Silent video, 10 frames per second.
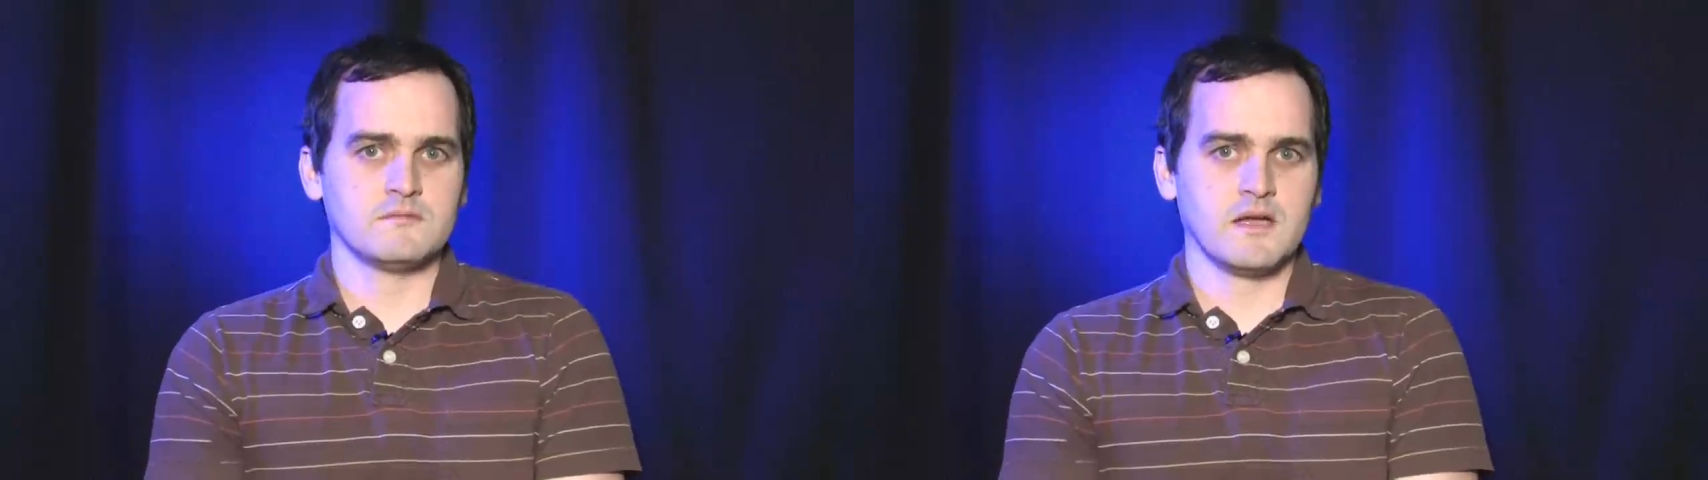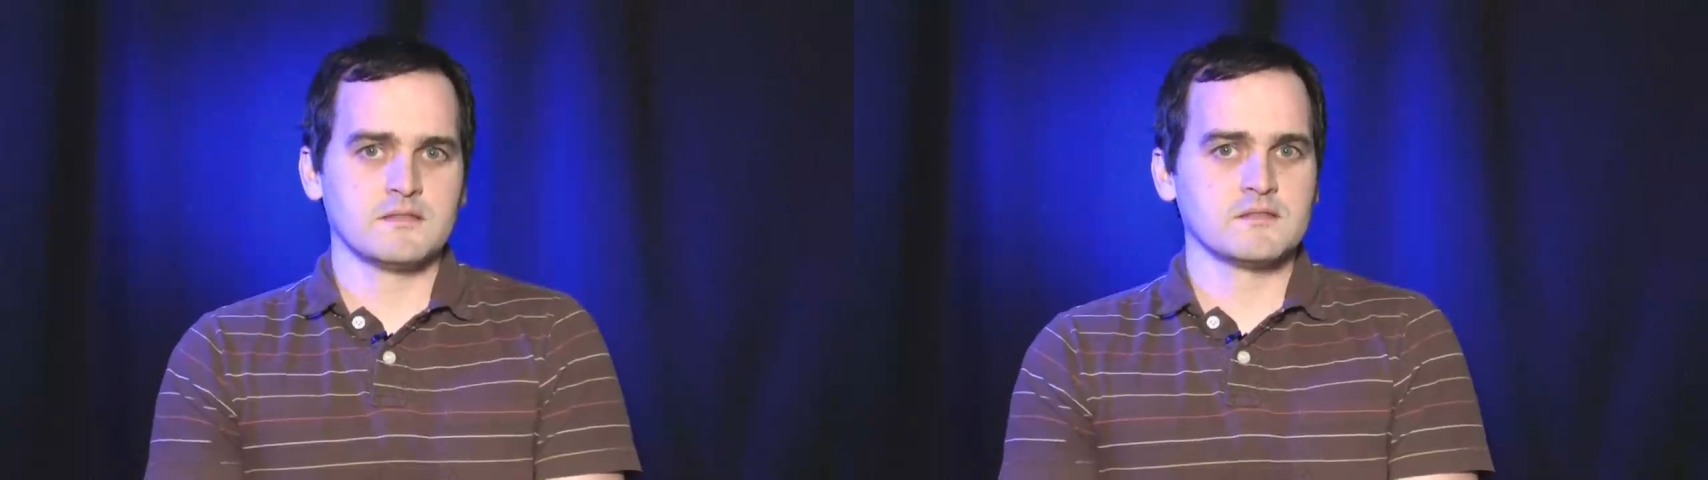
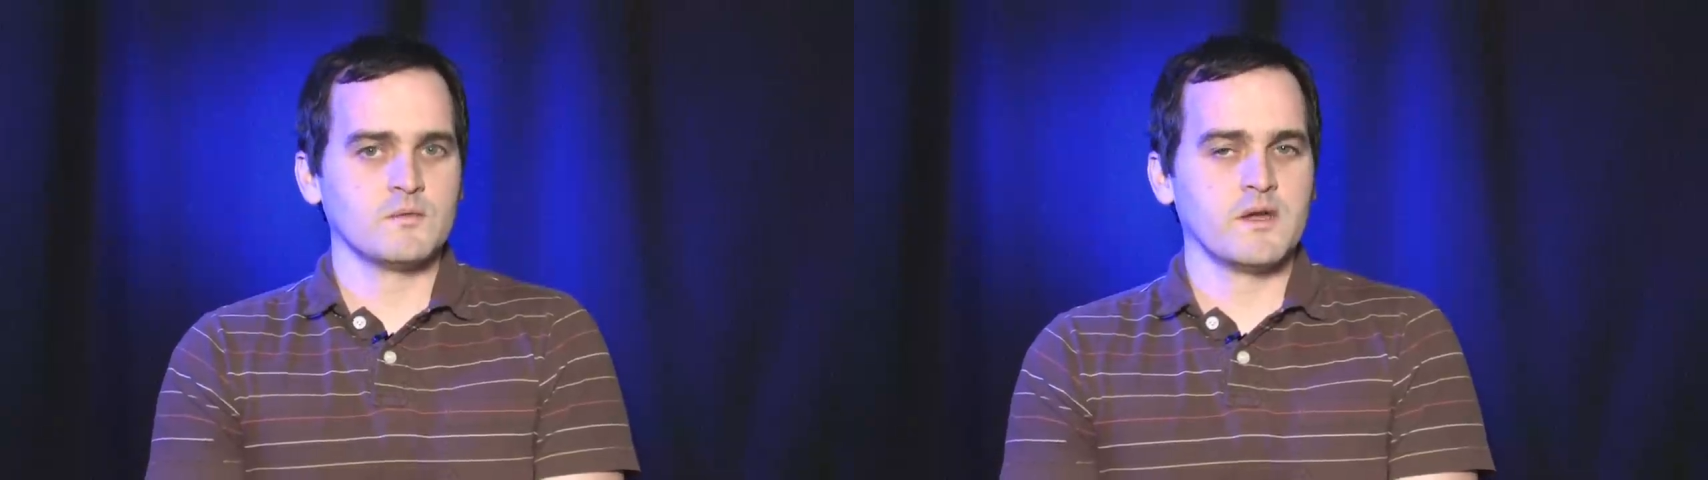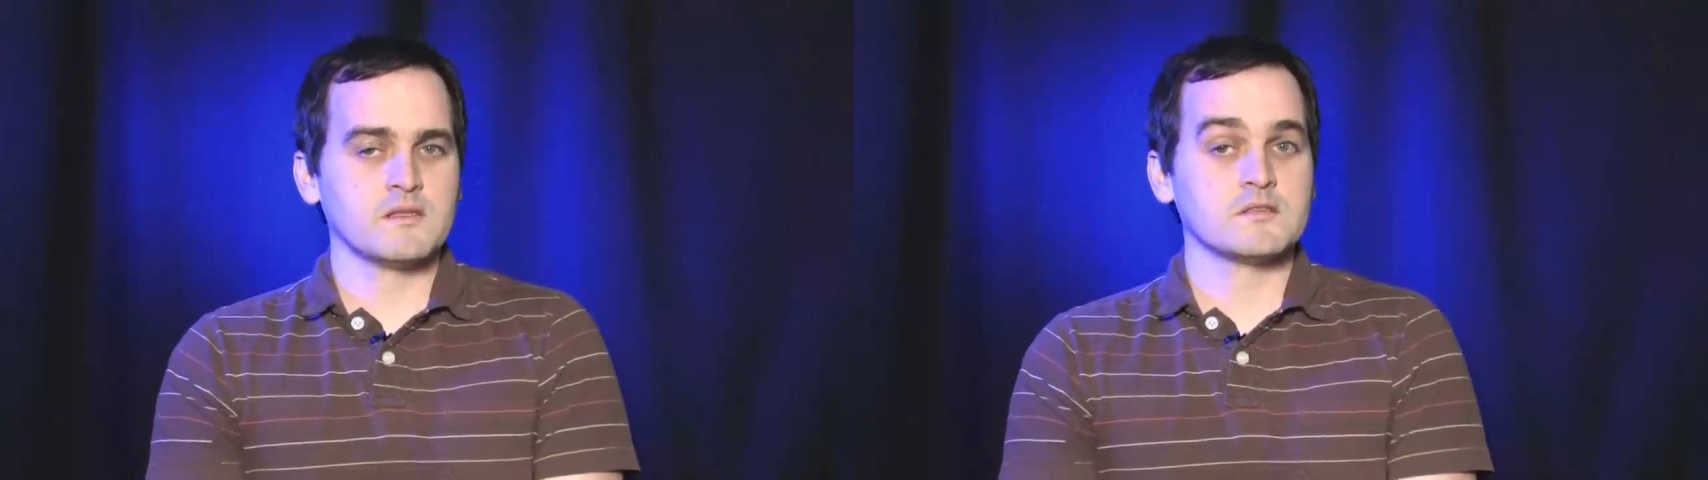That's
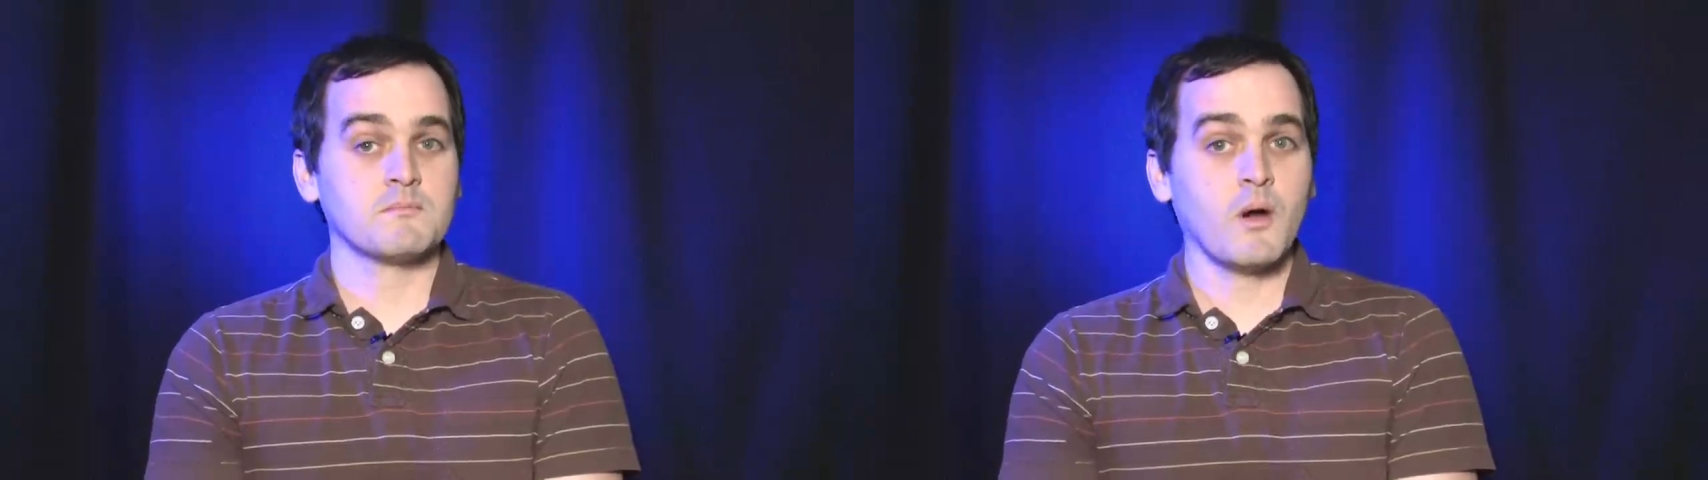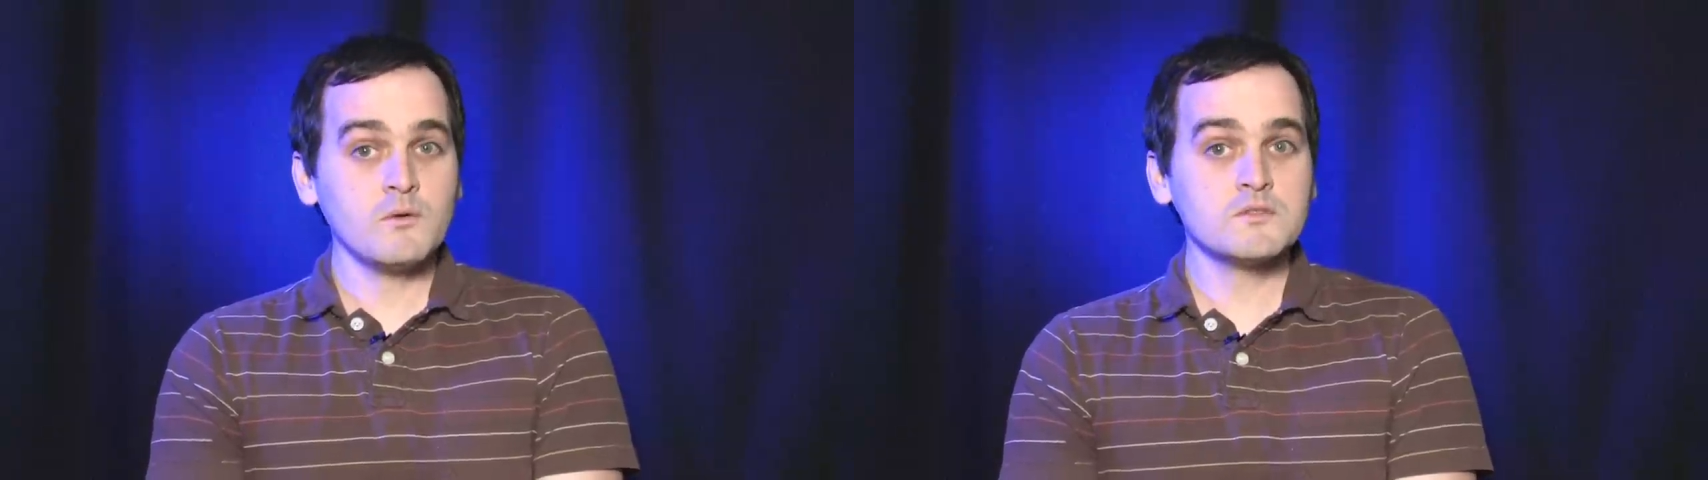the way it's
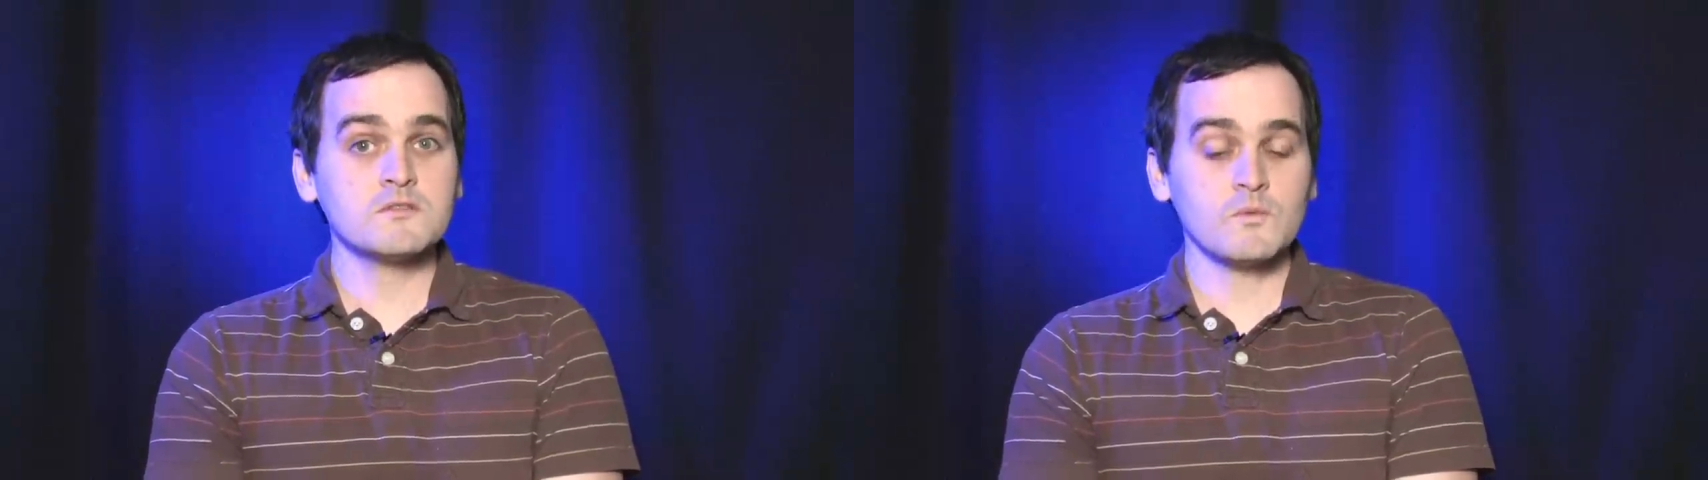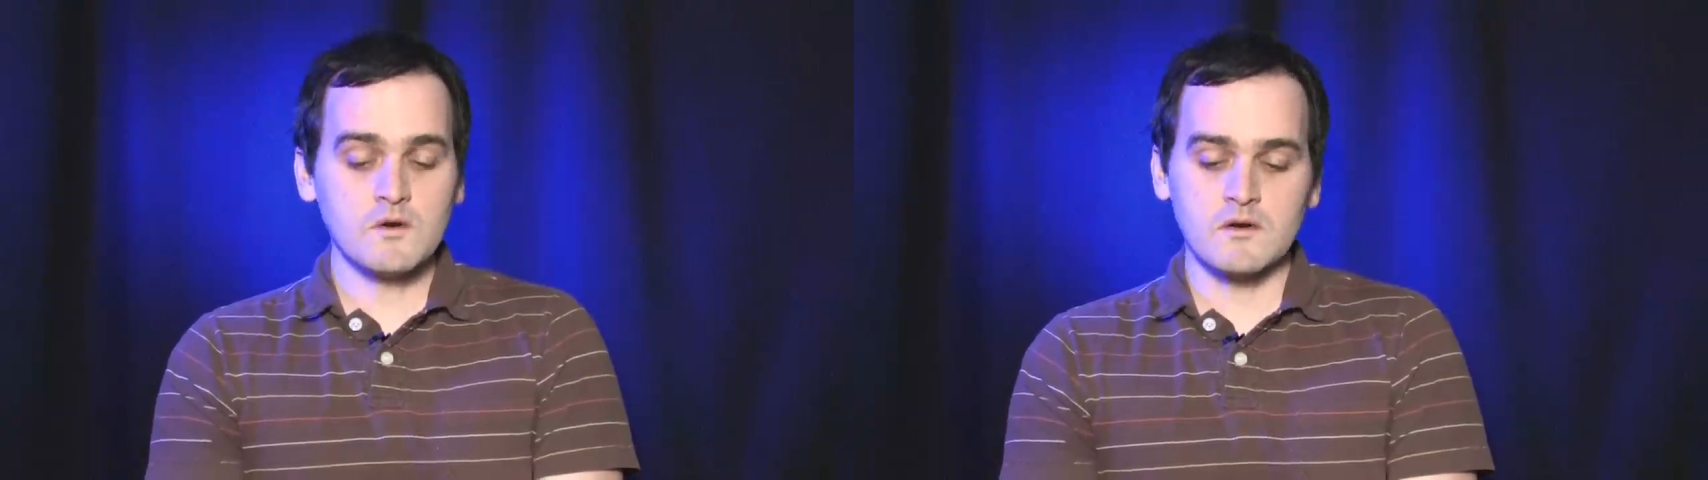
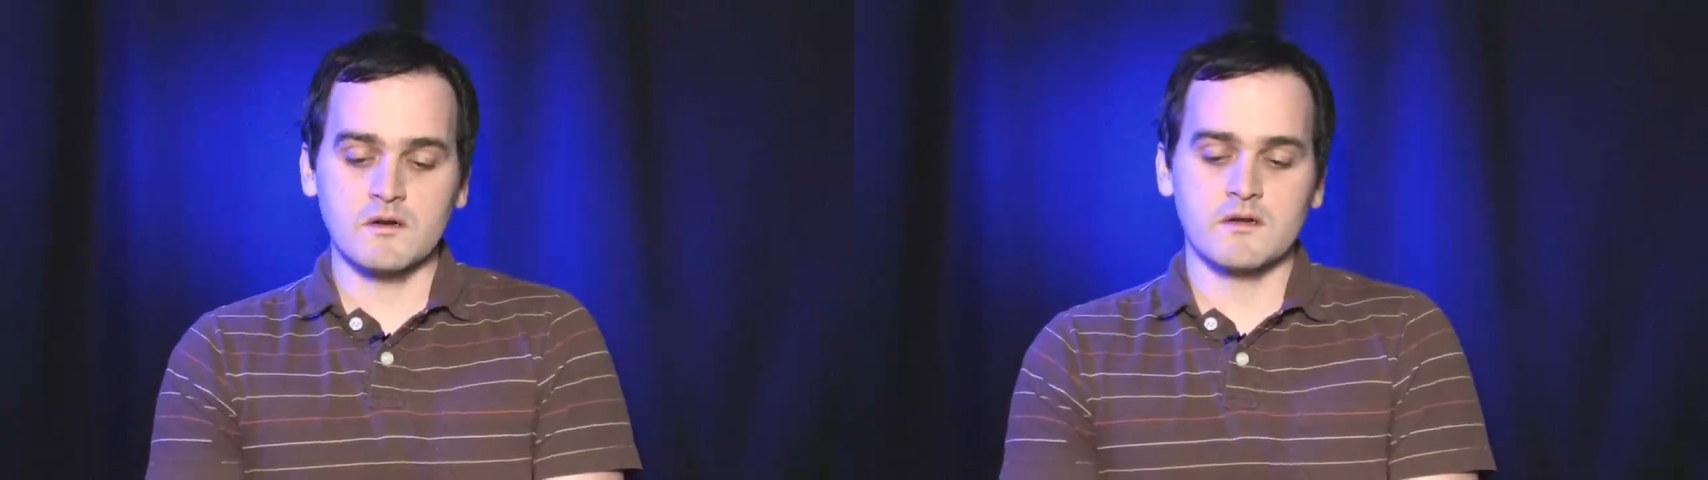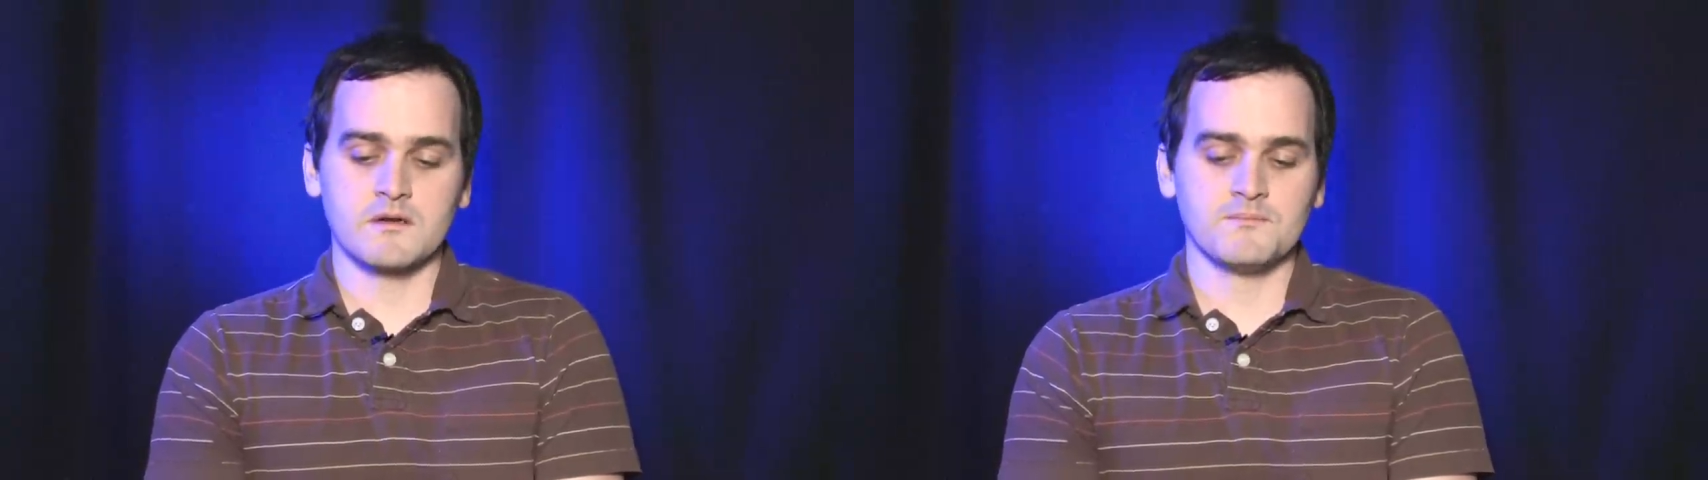supposed to
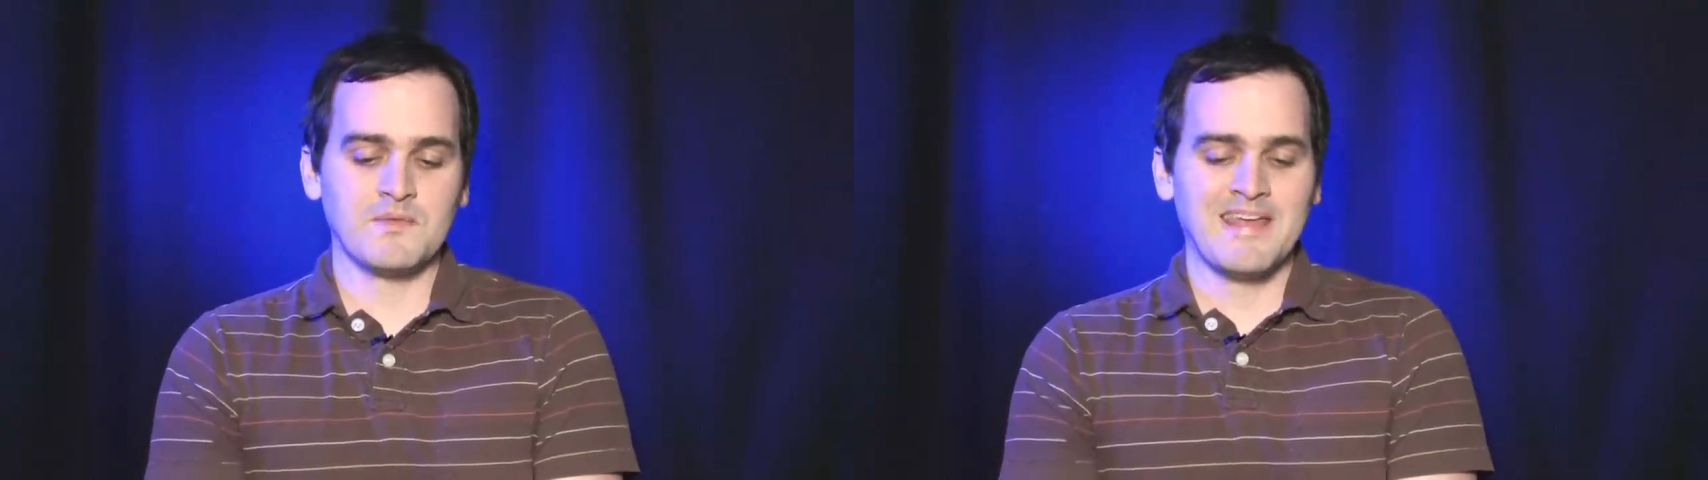work.